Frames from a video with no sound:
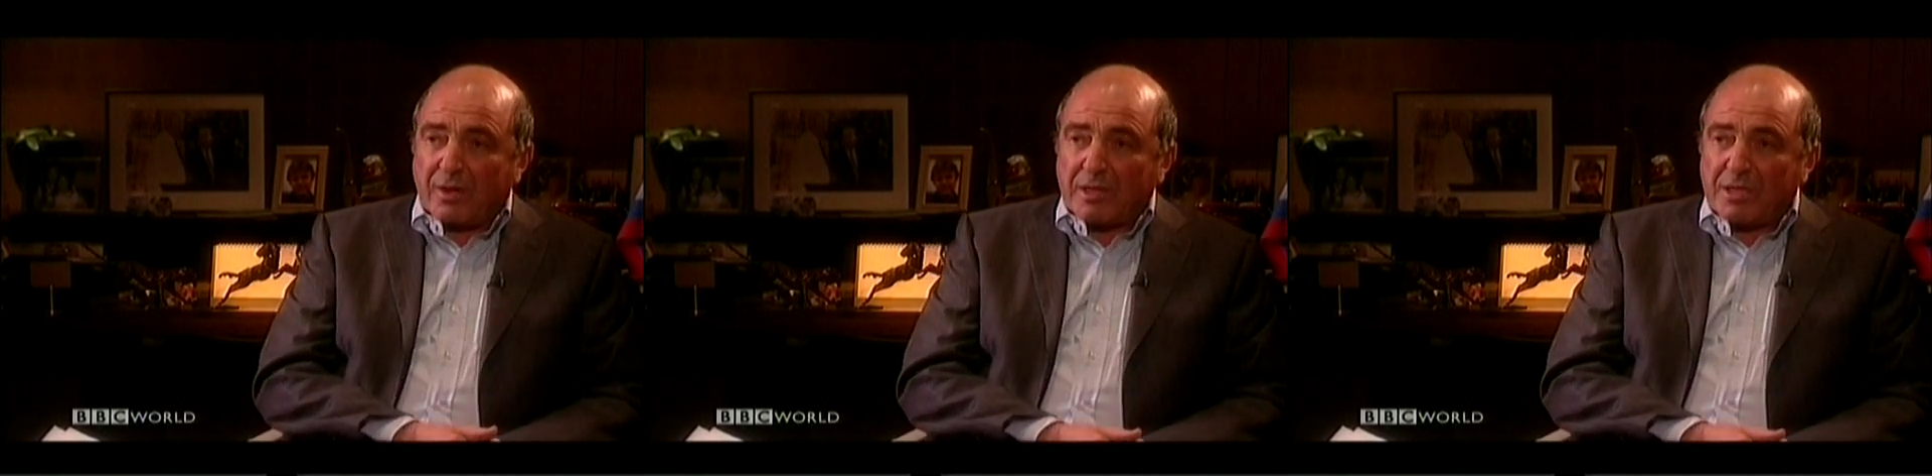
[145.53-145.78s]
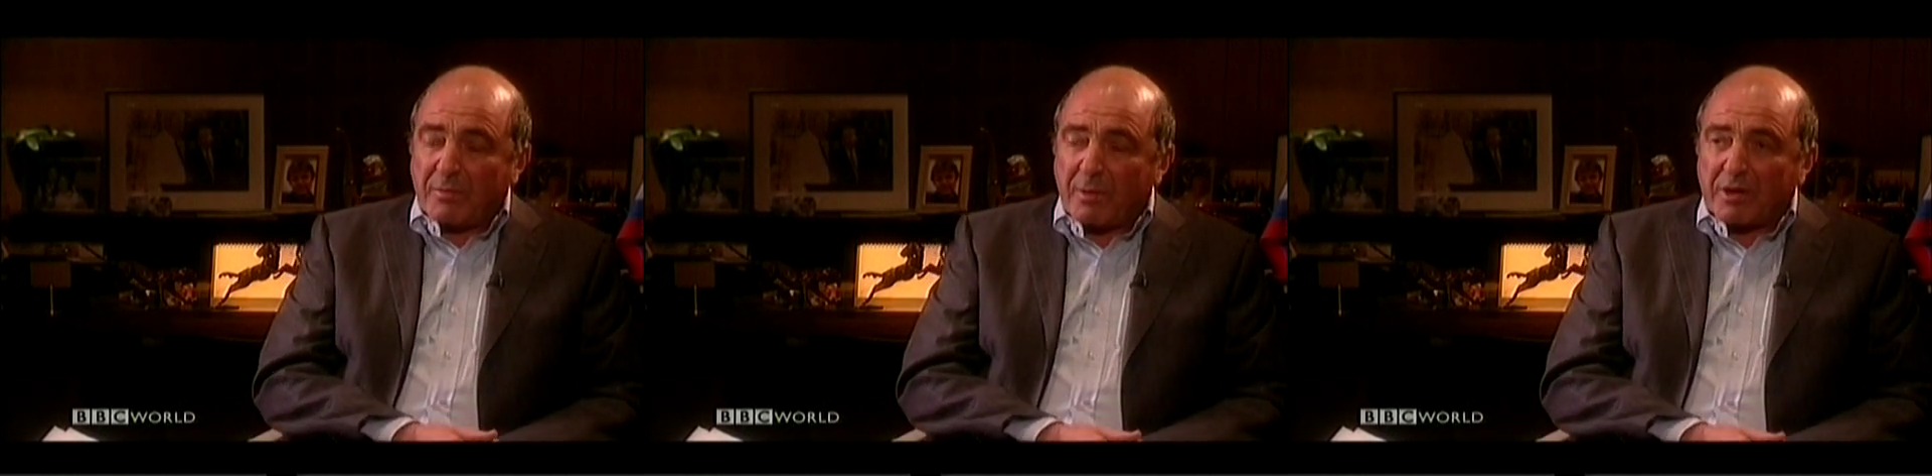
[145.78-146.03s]

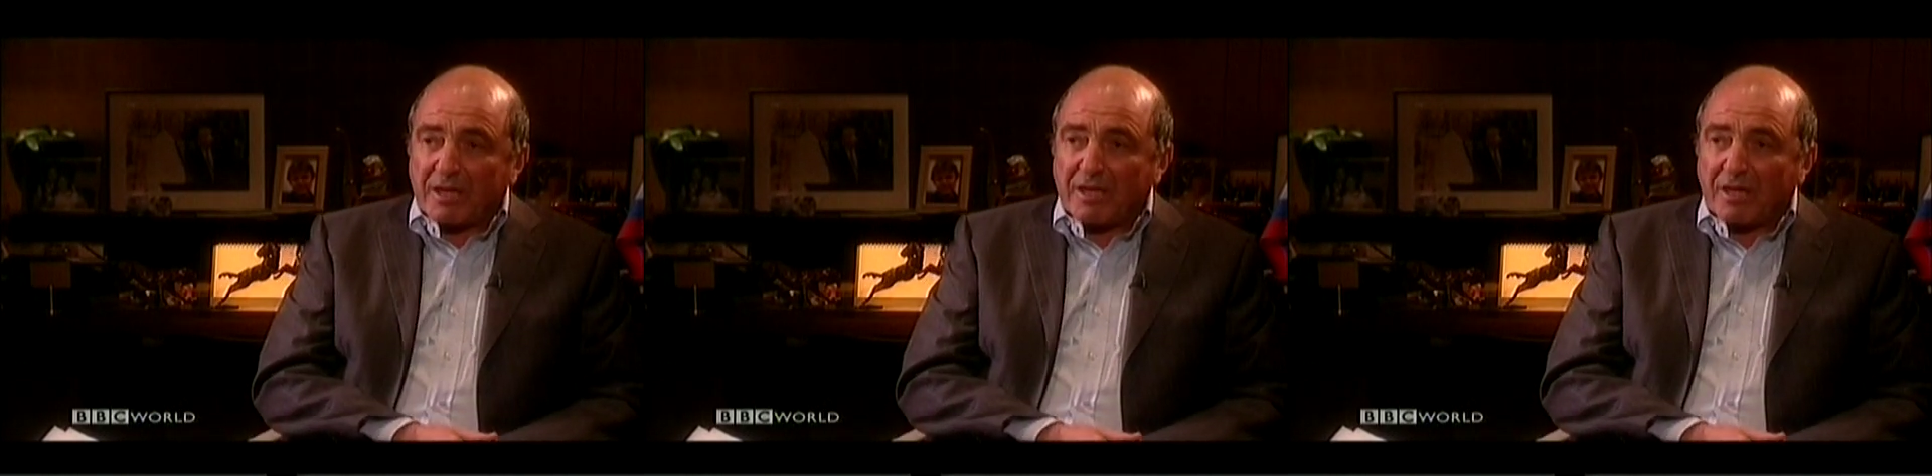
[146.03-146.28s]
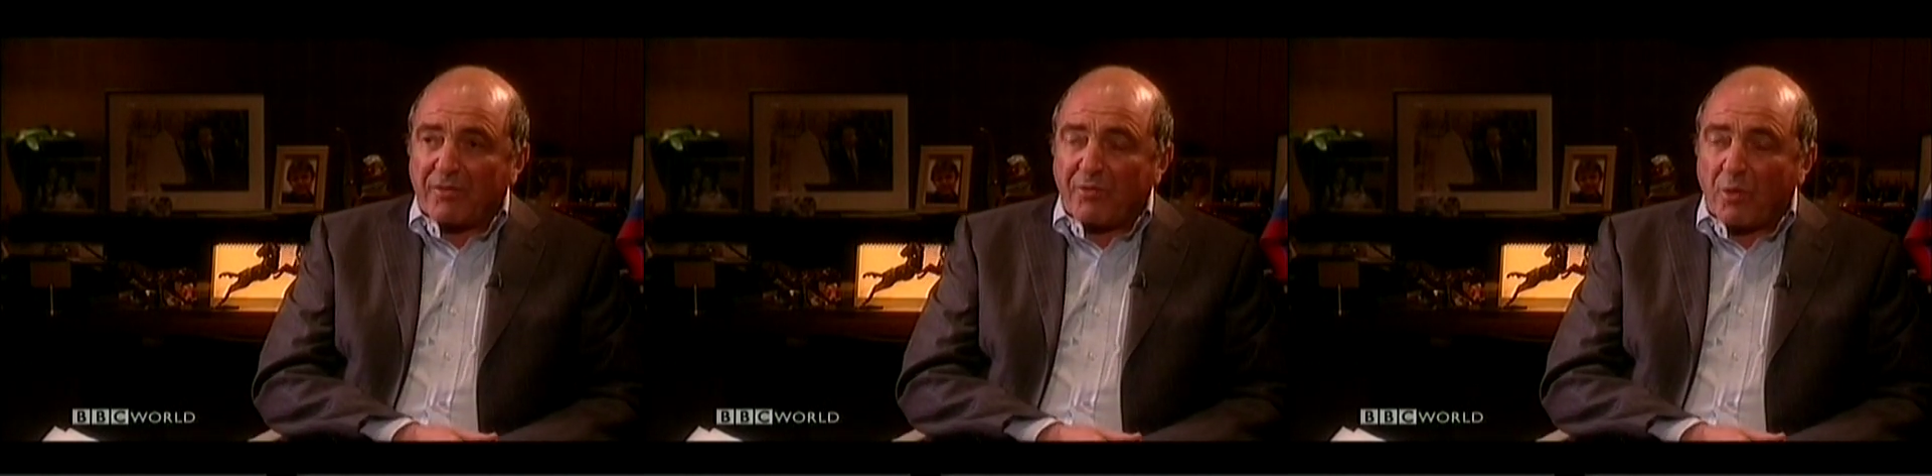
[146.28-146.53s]
democratic
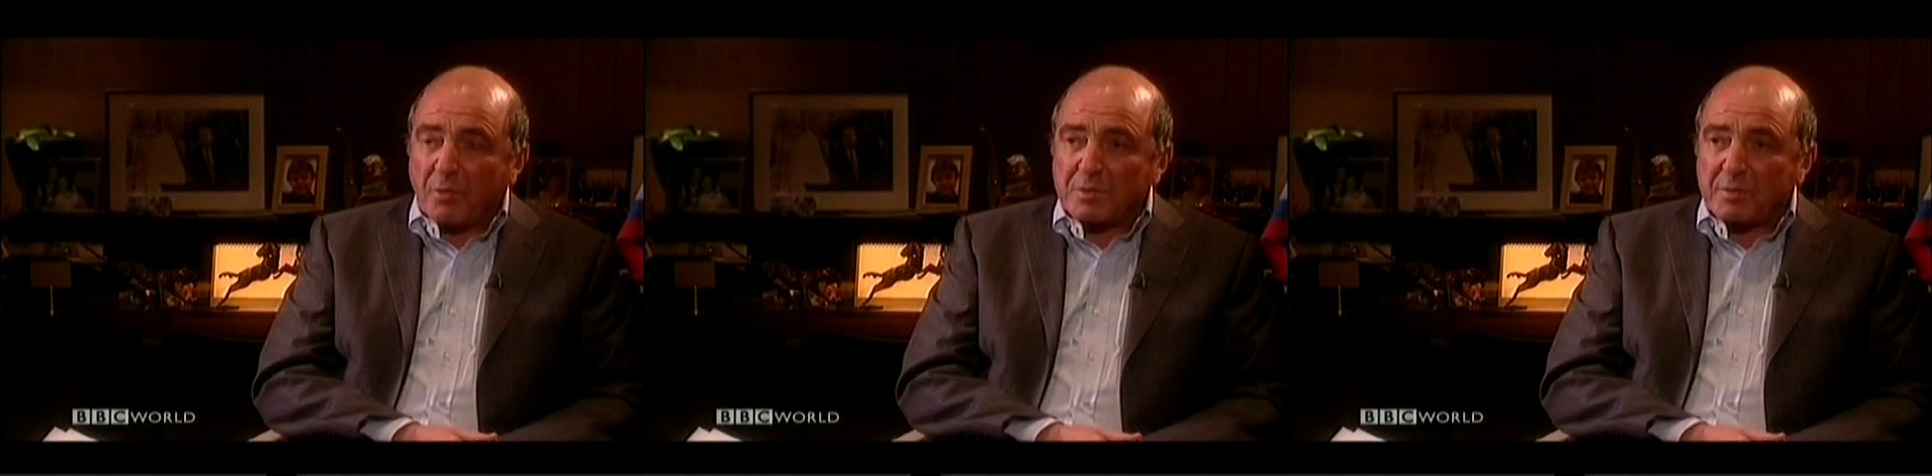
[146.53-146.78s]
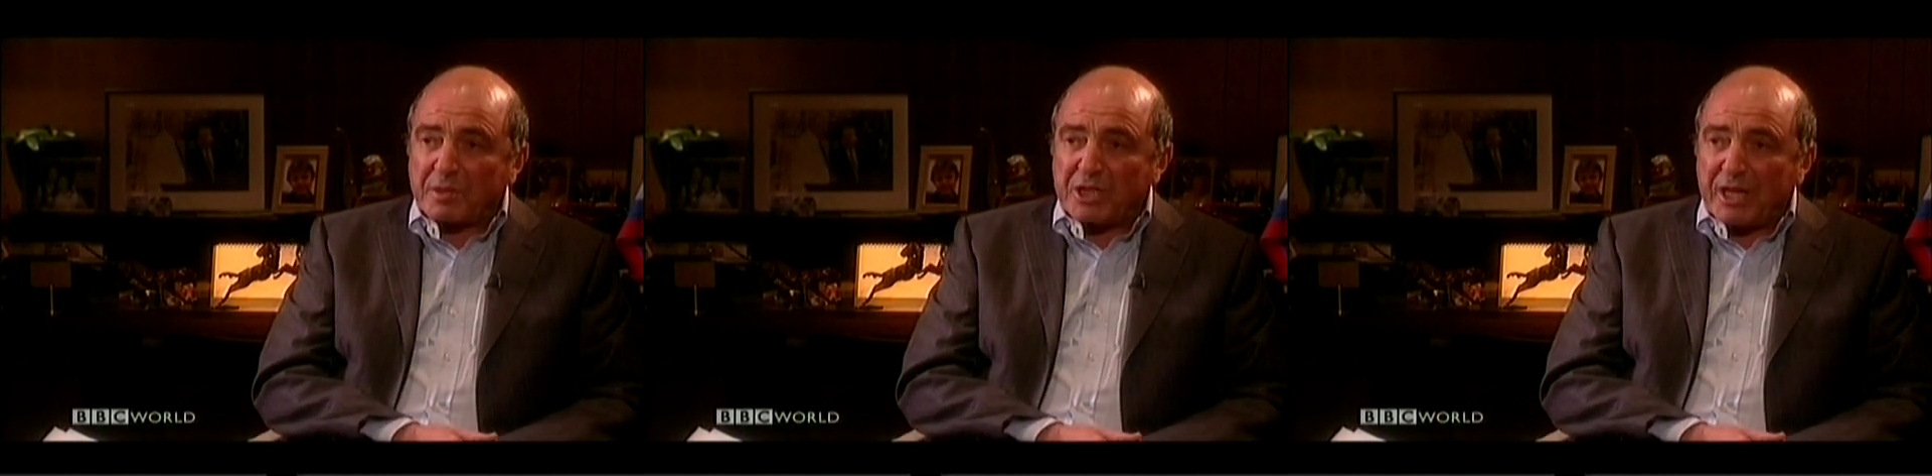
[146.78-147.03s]
reforms
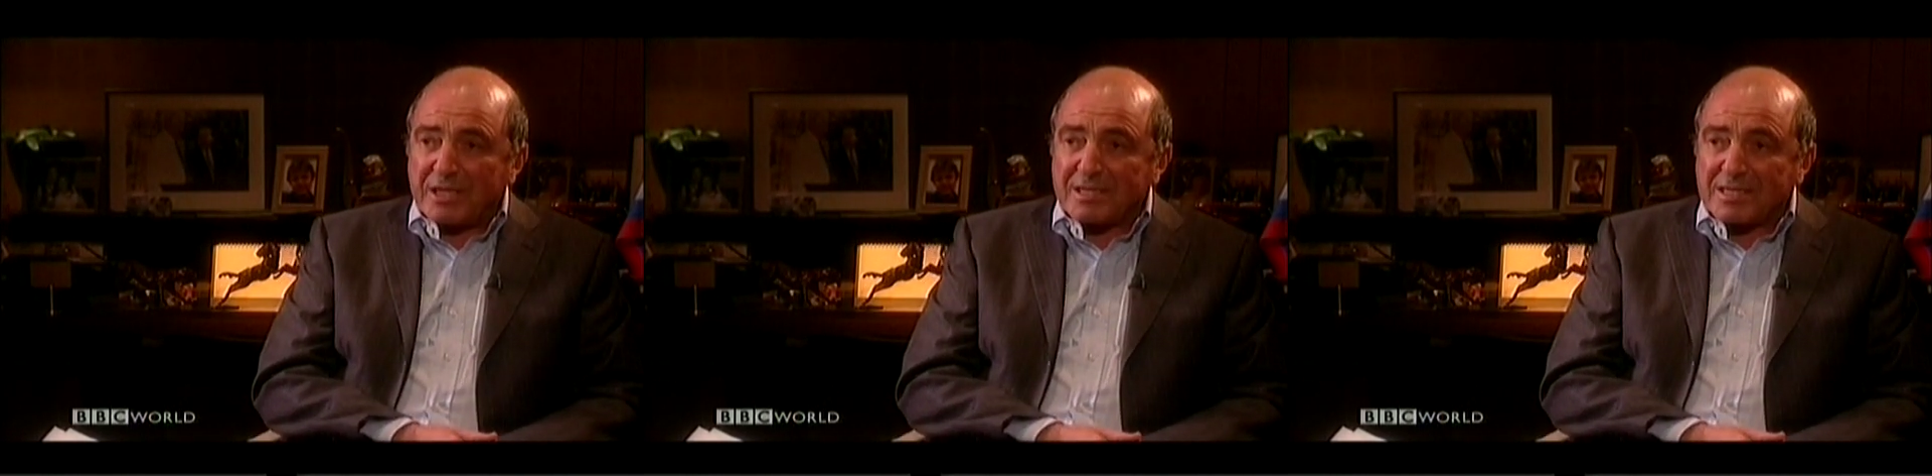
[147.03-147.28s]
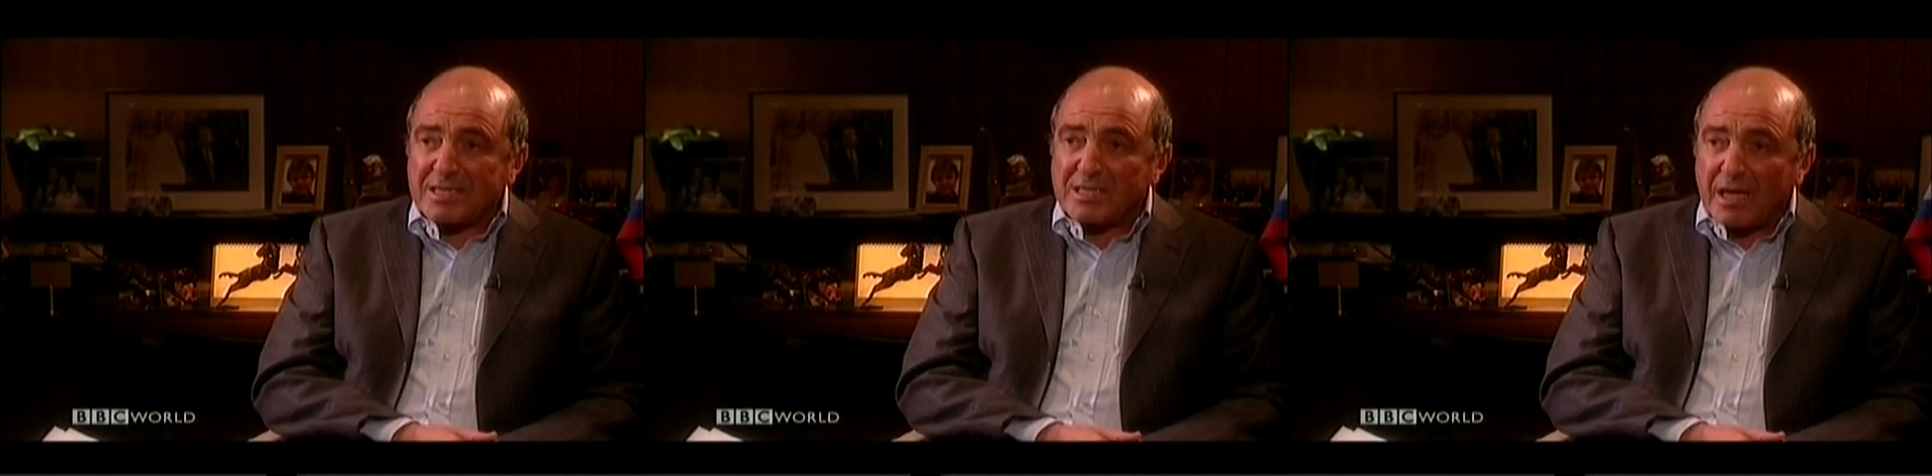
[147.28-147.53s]
which Yeltsin
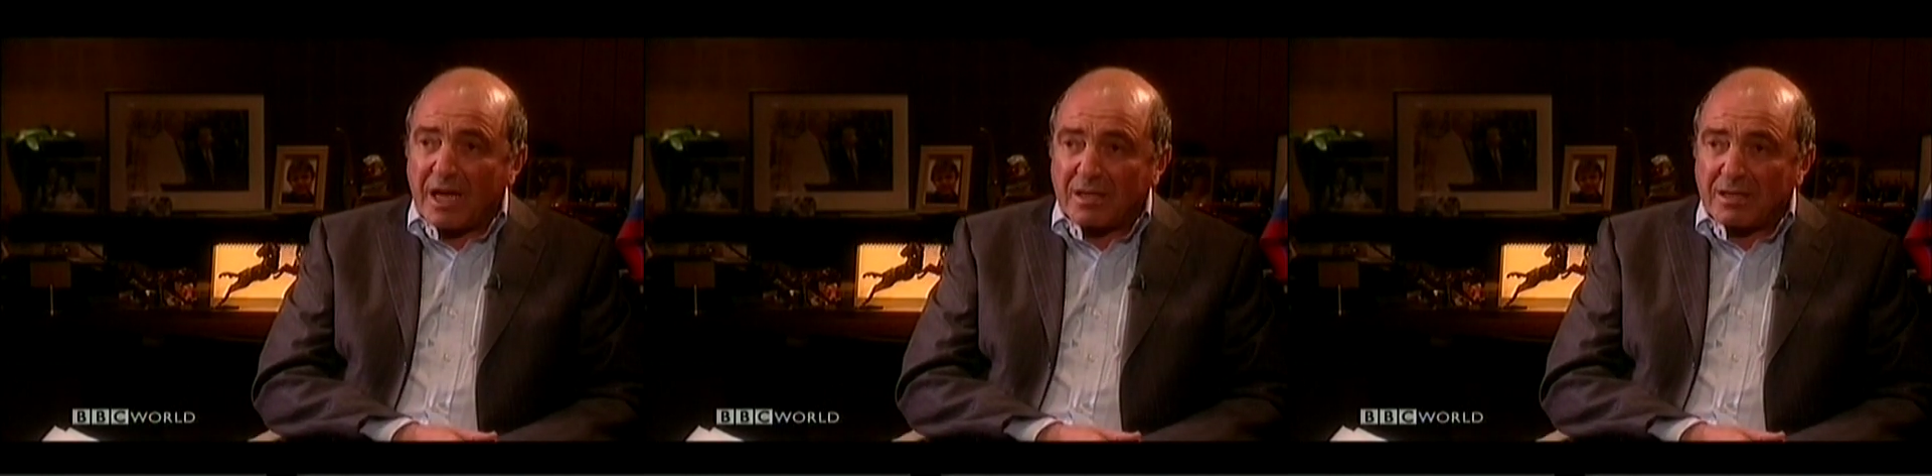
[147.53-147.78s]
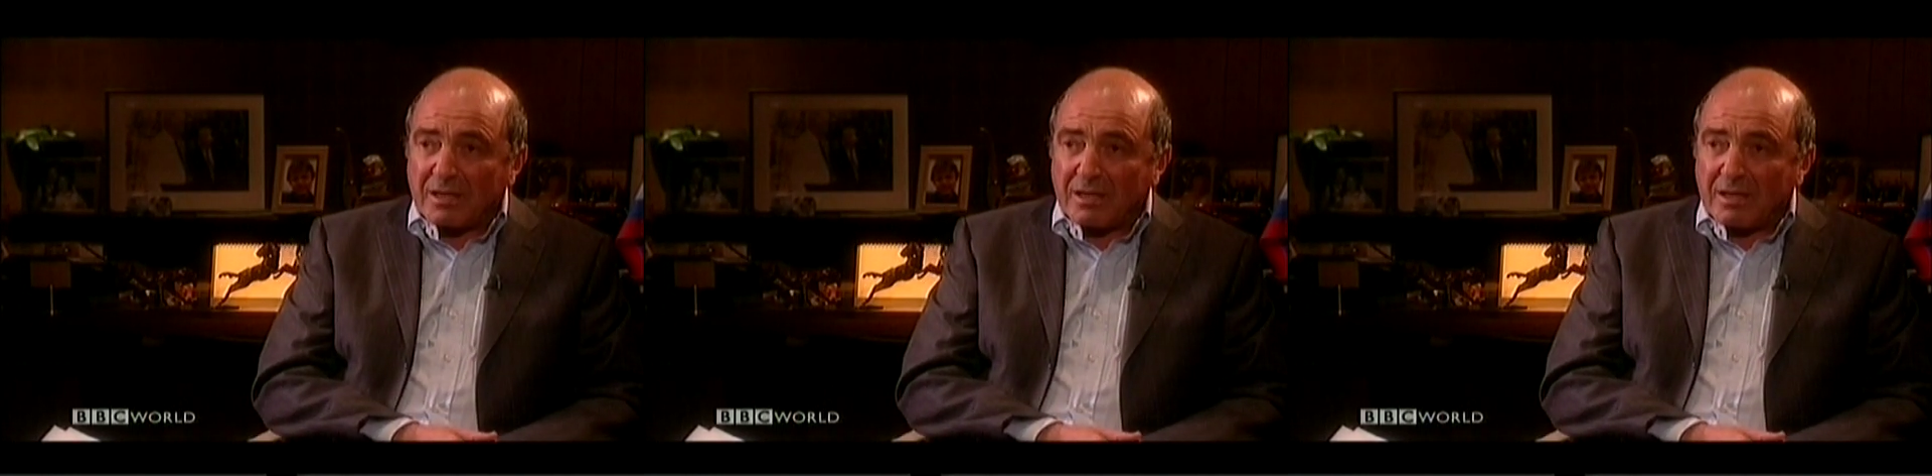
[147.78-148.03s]
started,